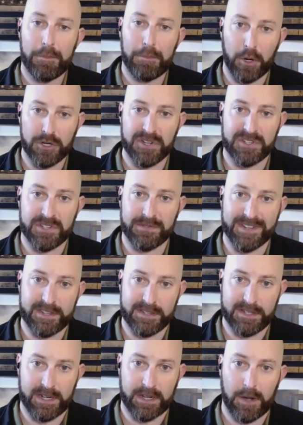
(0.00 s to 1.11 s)
purchase of
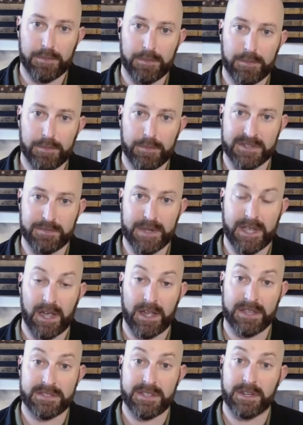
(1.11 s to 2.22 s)
existing companies is
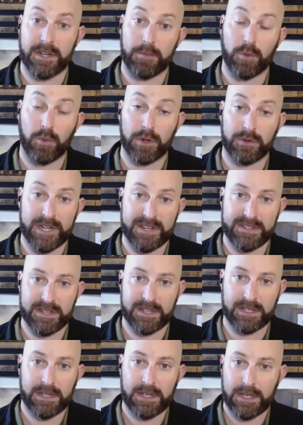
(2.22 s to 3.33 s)
because the number one
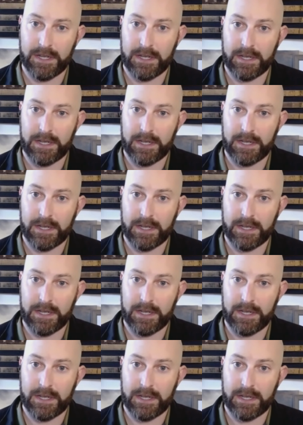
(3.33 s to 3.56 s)
reason,